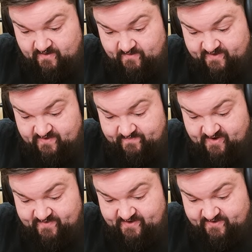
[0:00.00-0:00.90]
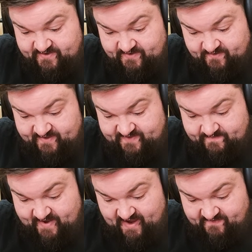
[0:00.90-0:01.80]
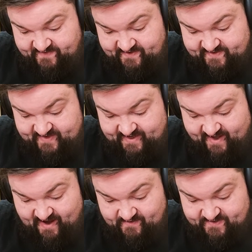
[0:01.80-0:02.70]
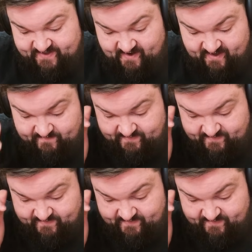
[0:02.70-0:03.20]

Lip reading: Whenever a permanent you control leaves the battlefield, if it had counters on it,